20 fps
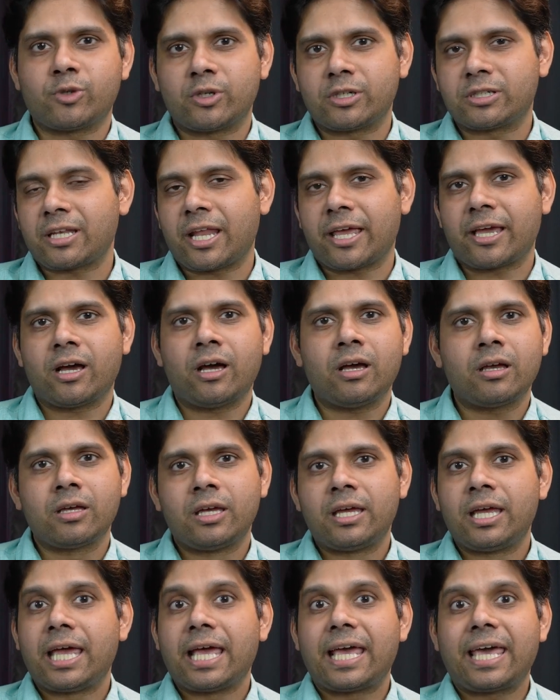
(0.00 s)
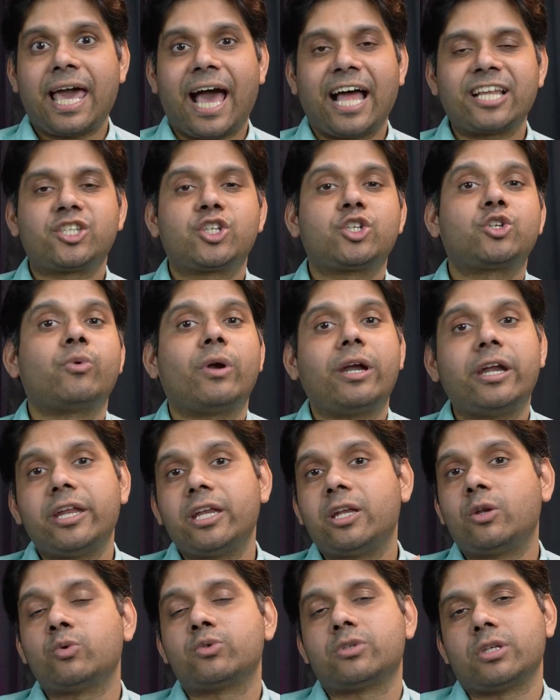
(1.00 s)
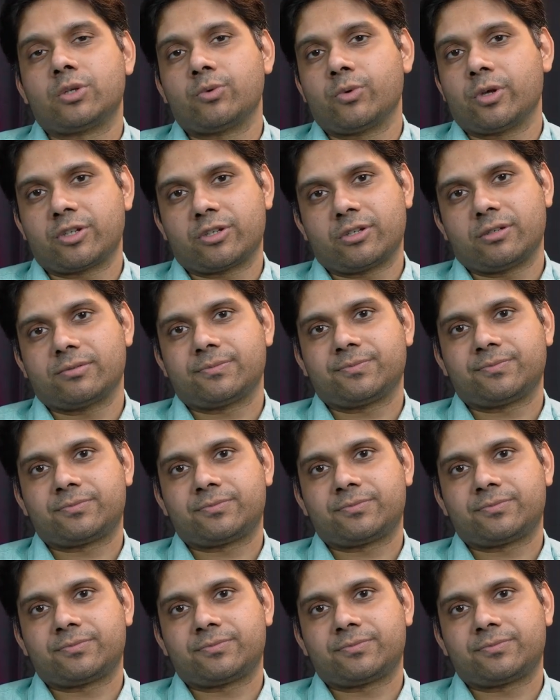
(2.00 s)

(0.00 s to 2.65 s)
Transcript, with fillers: So it's like a catch-22 situation.